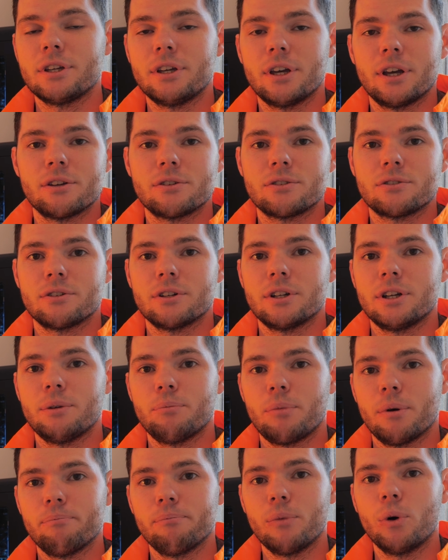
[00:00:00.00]
history,
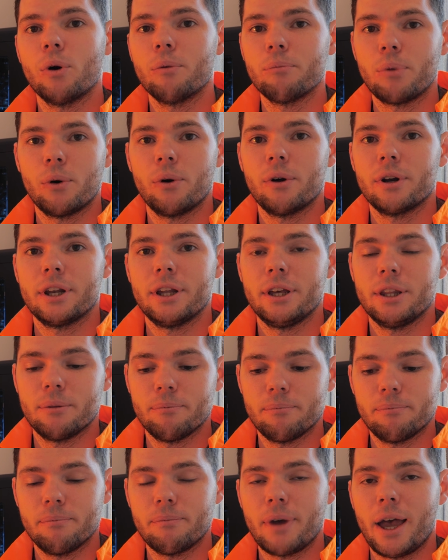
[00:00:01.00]
but more importantly, the
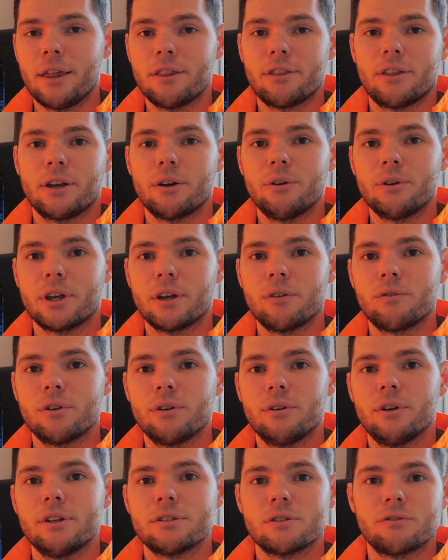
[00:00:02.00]
main thing it'll give
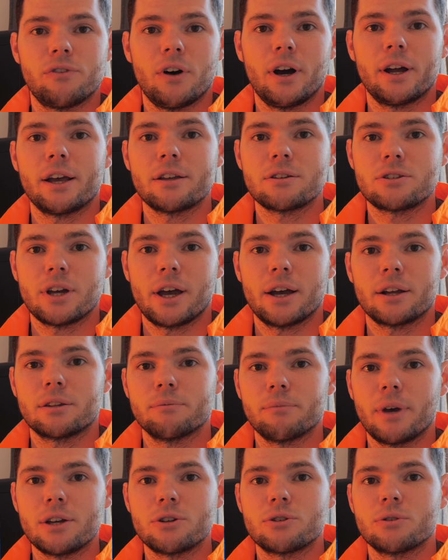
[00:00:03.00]
you is a finance check
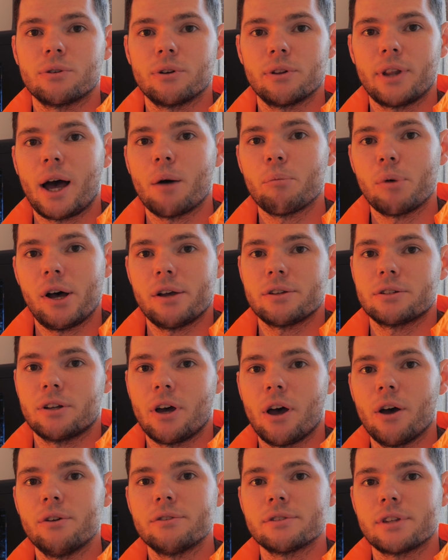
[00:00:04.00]
to make sure that that
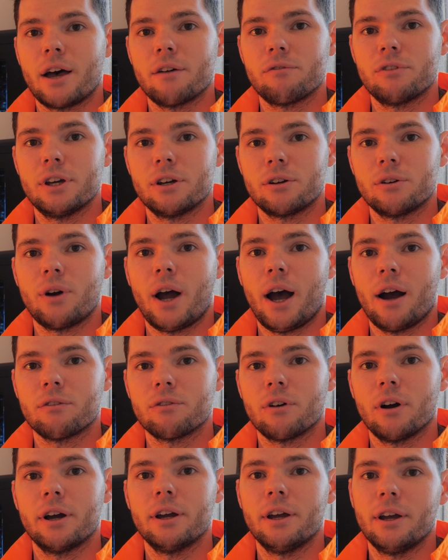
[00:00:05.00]
person owns that vehicle
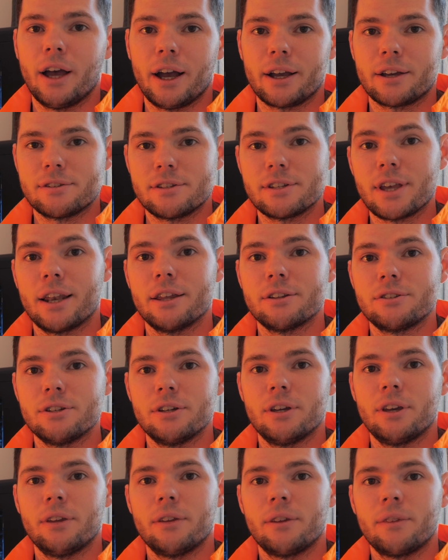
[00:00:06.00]
outright and can sell it
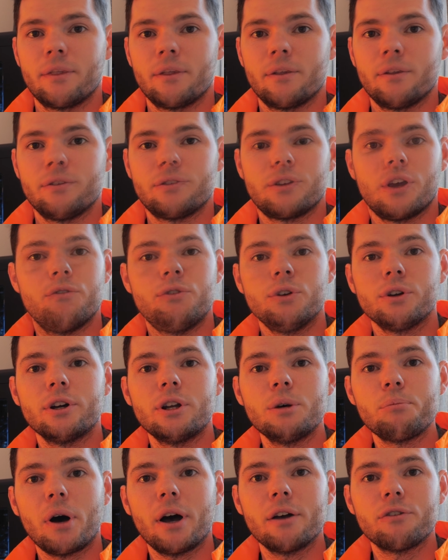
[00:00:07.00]
to you. So if you're
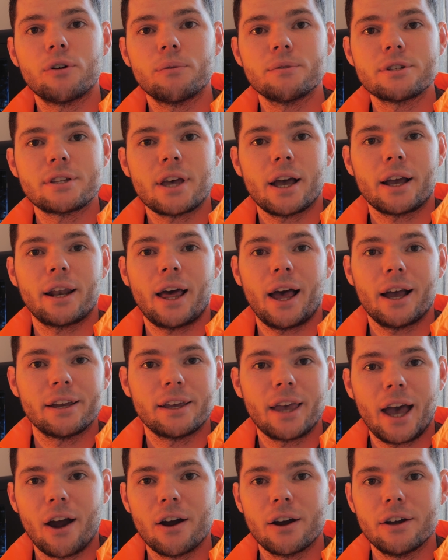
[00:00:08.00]
going to buy from a
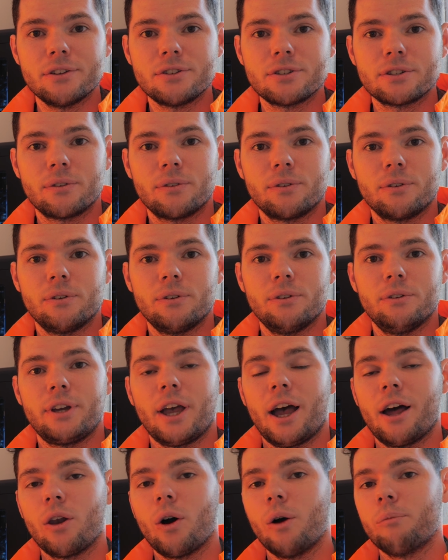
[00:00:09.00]
second-hand garage, you
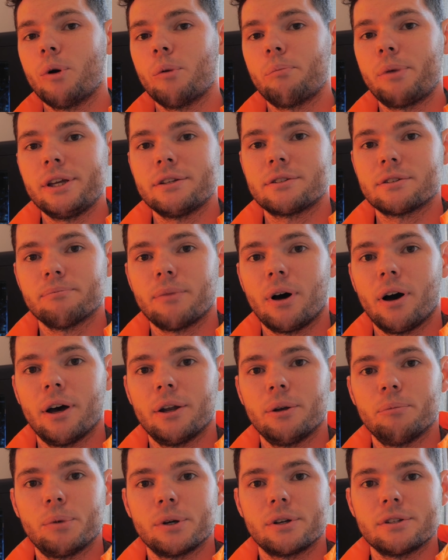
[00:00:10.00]
get a lot more peace of
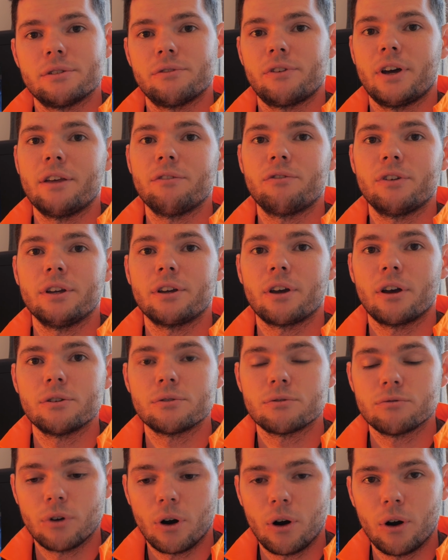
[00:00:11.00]
mind, because if anything
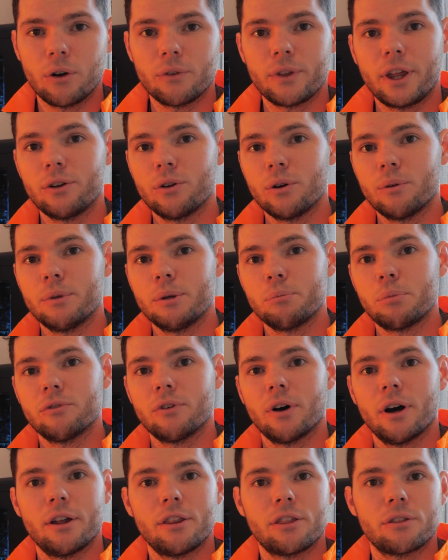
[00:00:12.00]
goes wrong, they normally
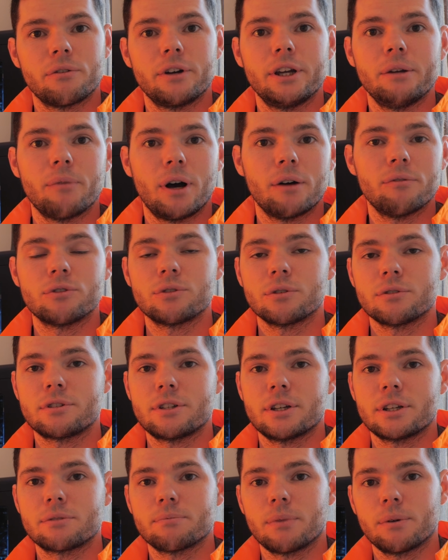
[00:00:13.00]
provide 3 months or
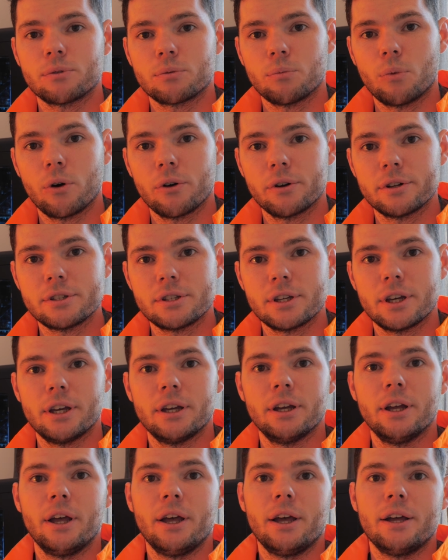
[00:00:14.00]
6 months
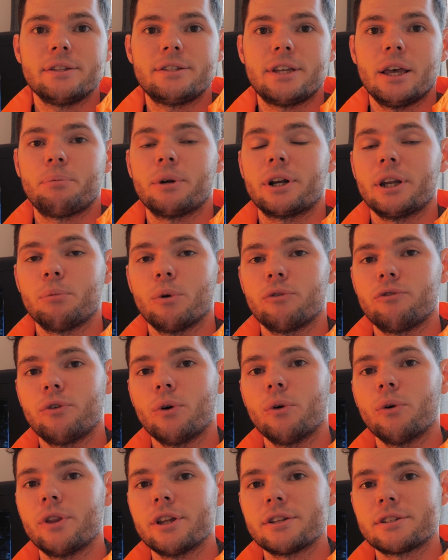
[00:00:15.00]
warranty. Typically
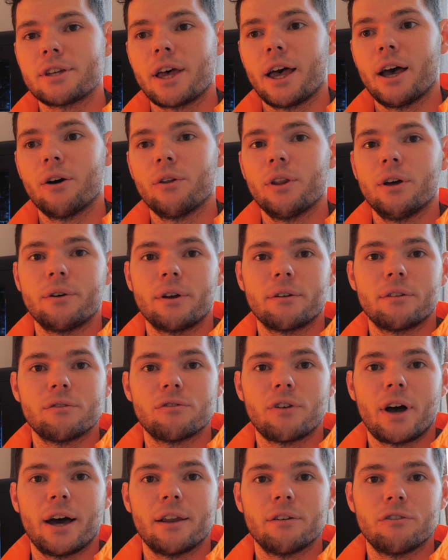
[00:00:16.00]
before the sale, they'll give the
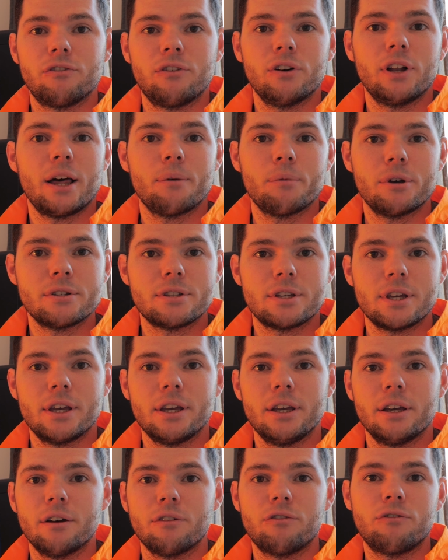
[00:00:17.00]
van a full MOT,
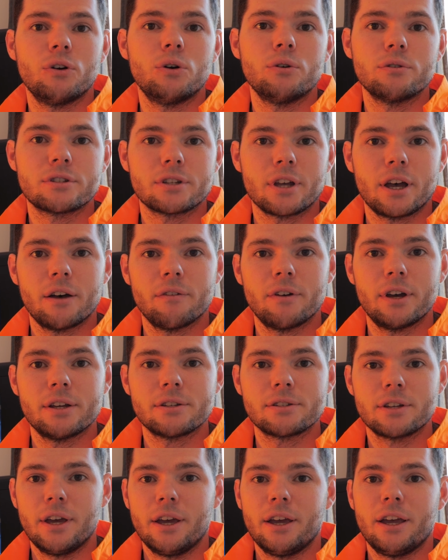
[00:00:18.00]
a full
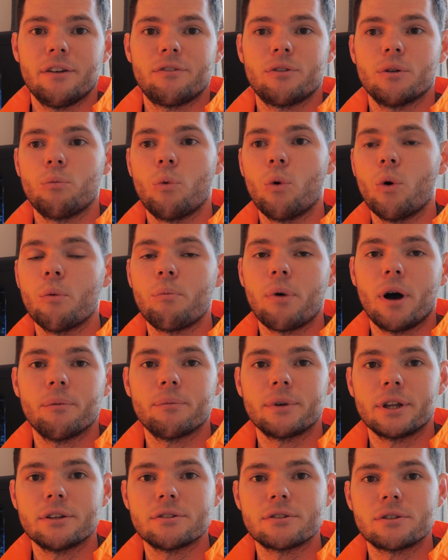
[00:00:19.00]
service. If the water
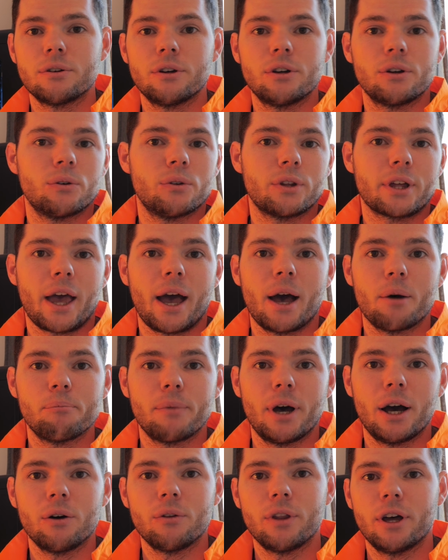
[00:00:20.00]
pump needs doing or the cam
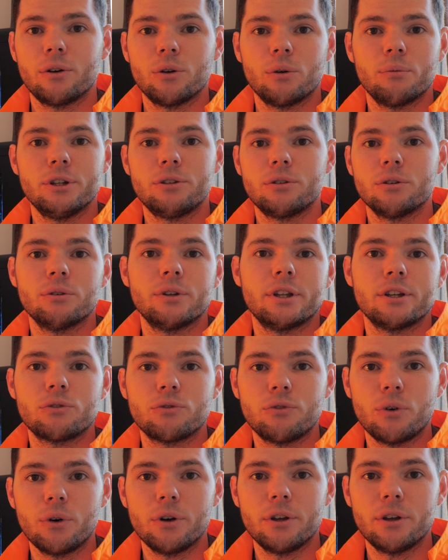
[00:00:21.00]
belt, they'll normally do all this
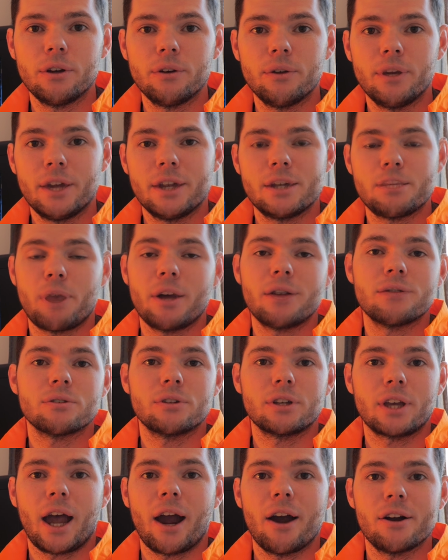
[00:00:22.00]
for you. It depends
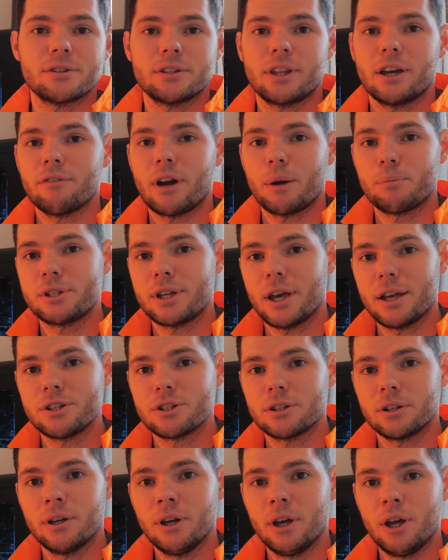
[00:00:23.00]
on the garage and their
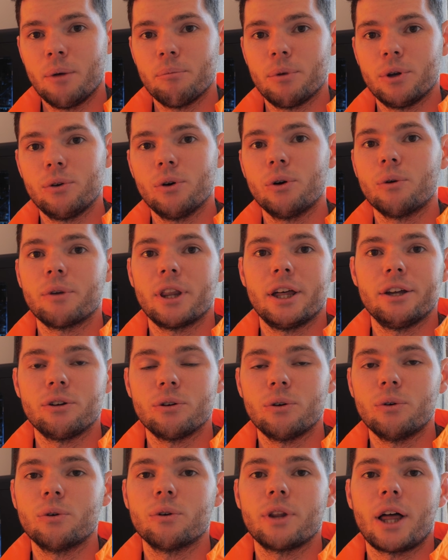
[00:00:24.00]
reputation, but normally they
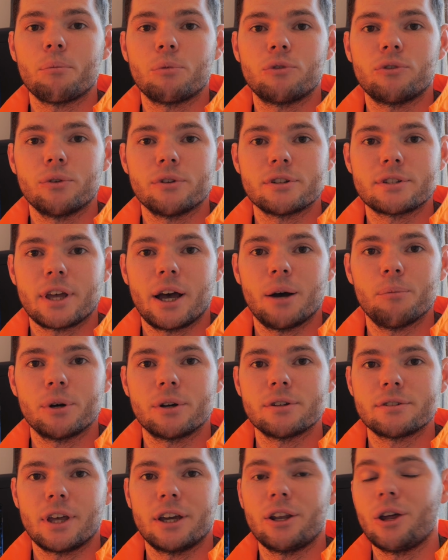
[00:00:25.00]
do all of that before the sale
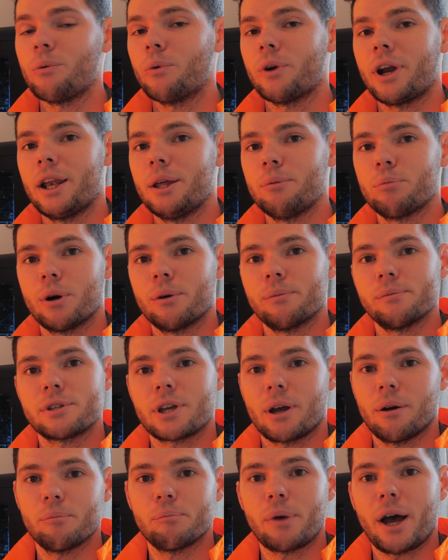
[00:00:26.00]
because they don't want any problems
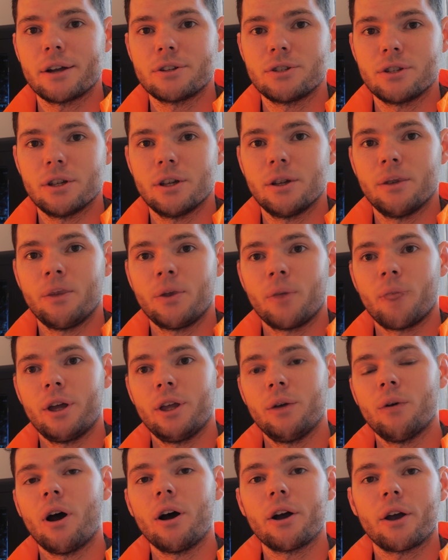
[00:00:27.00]
coming back to you.
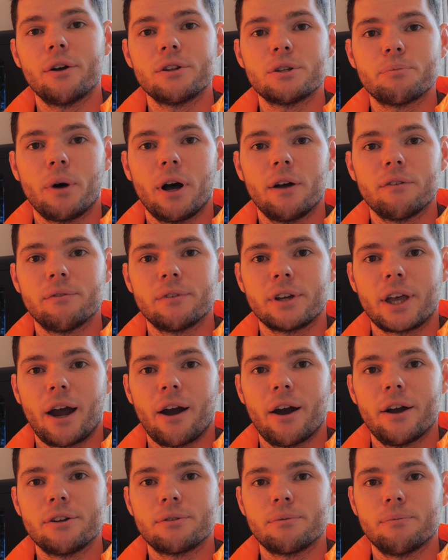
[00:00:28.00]
When you are going to buy from a
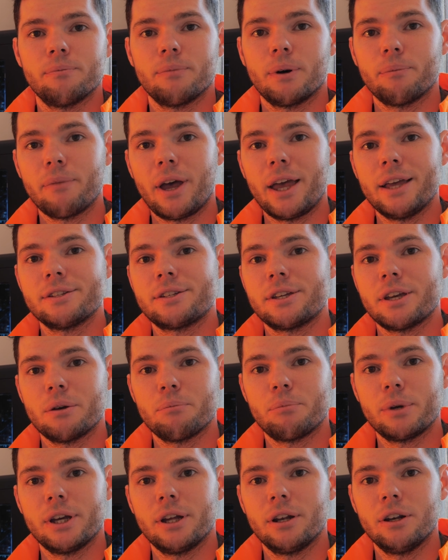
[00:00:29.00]
garage, my main tip
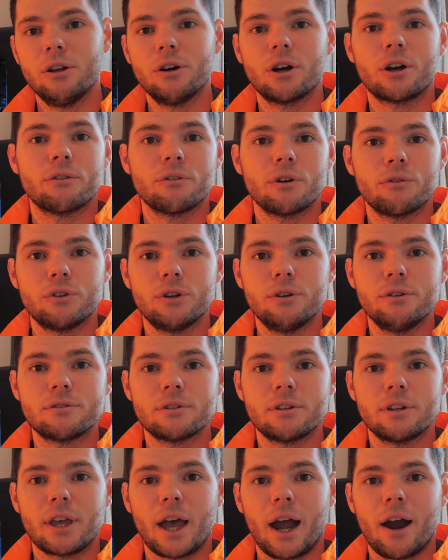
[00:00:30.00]
would be look at reviews
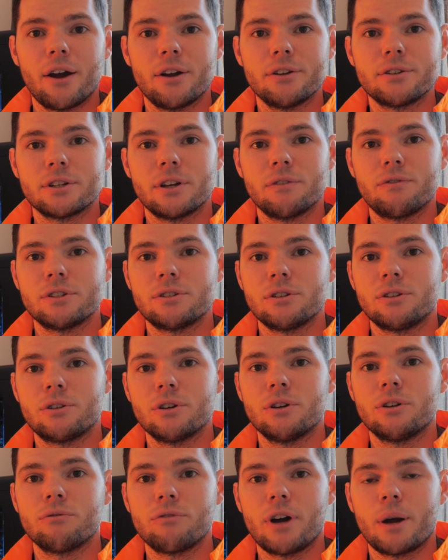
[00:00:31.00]
of the garage. If it's a
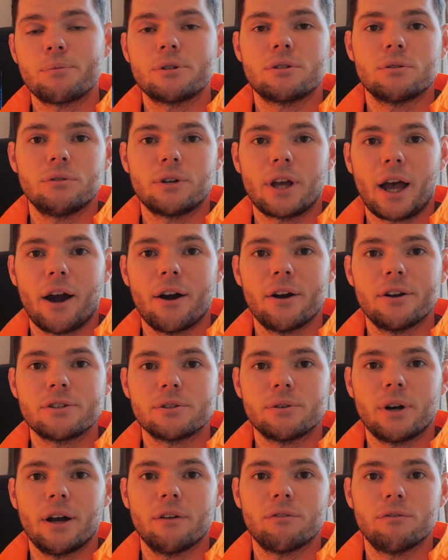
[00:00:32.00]
good reputable garage,
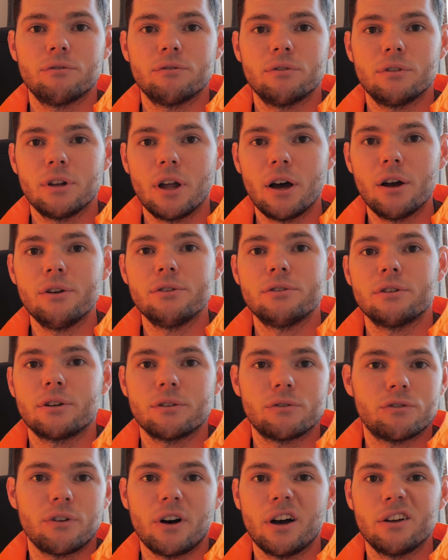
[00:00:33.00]
it'll have loads of
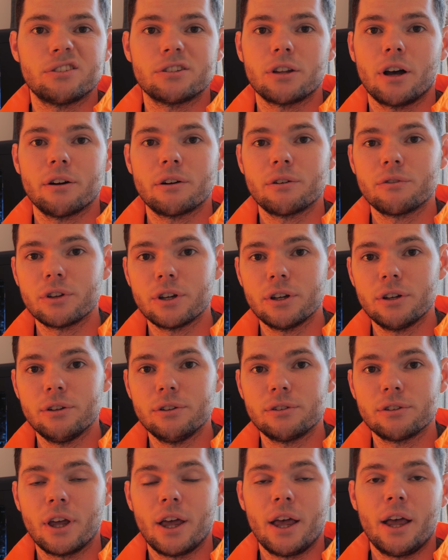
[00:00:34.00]
good 5-star
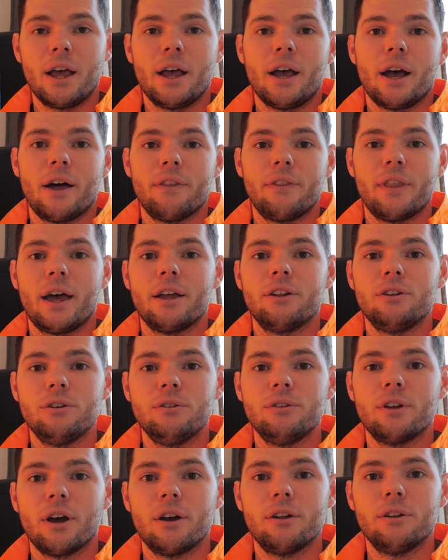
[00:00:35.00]
reviews, and then
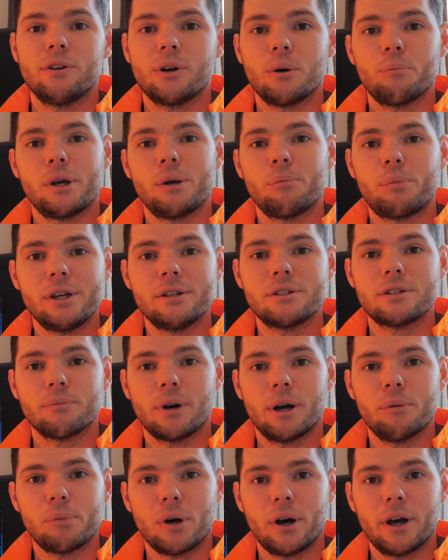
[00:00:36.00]
you know you've got a bit of peace of
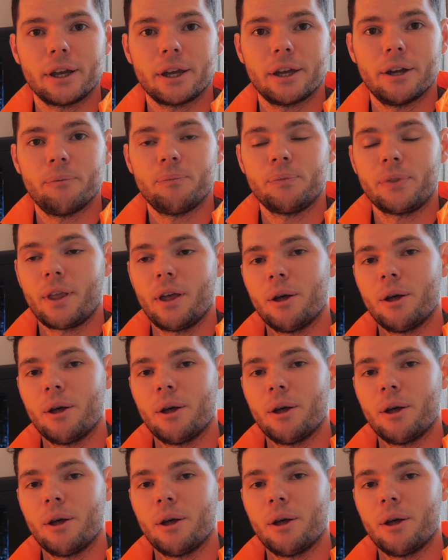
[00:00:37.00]
mind buying it.